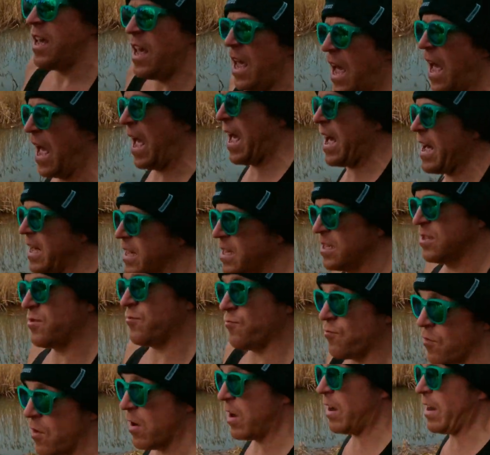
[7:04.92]
has
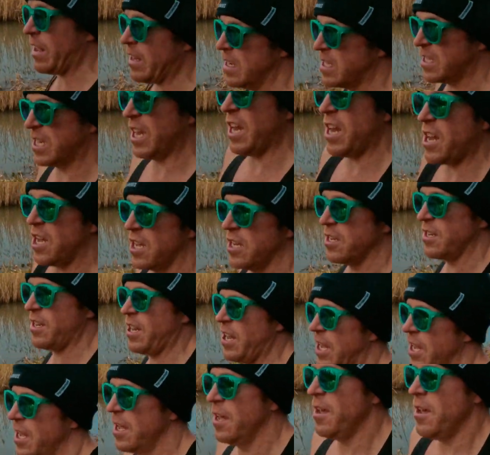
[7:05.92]
really turned
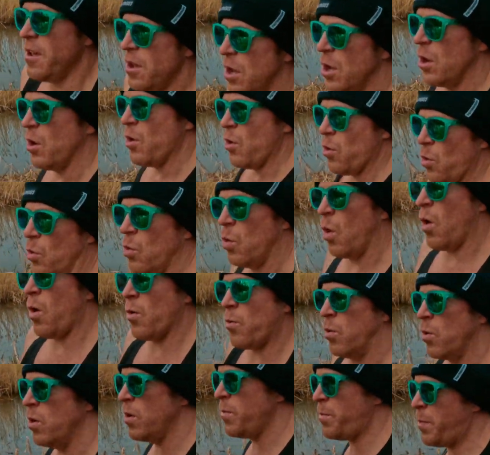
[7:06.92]
what
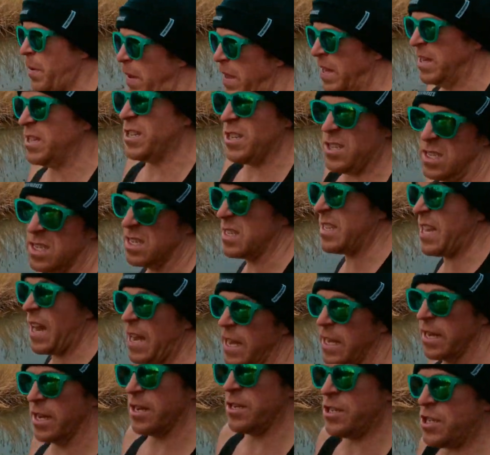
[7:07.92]
would be just
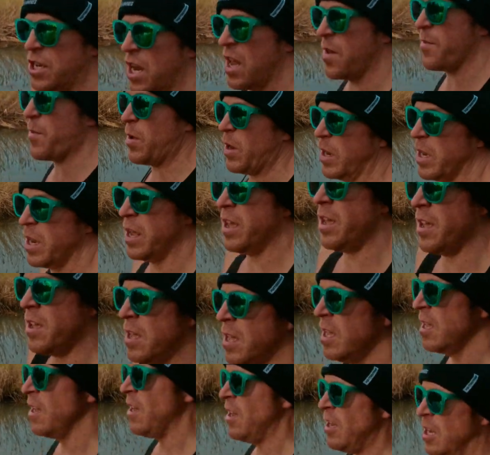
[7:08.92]
attending a gym and
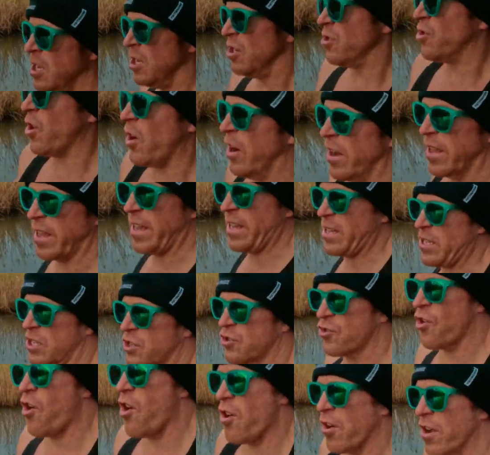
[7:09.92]
trying to get
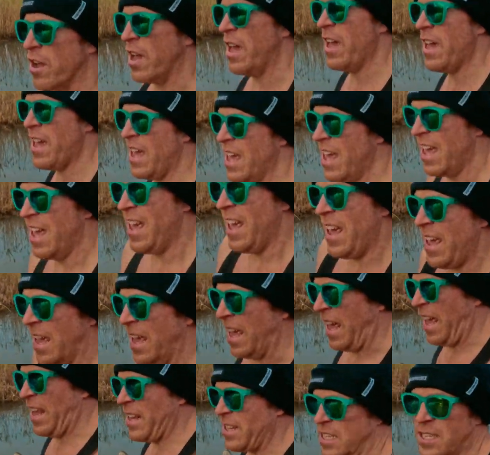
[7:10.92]
strong
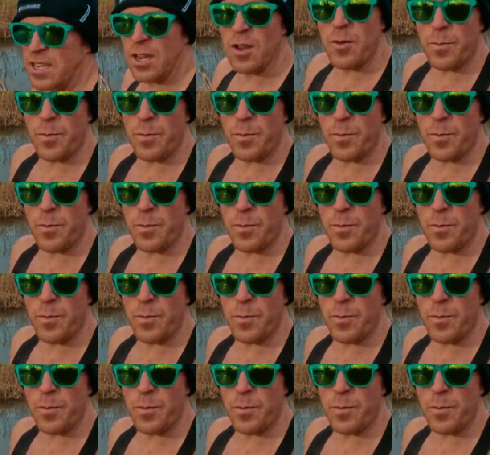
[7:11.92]
into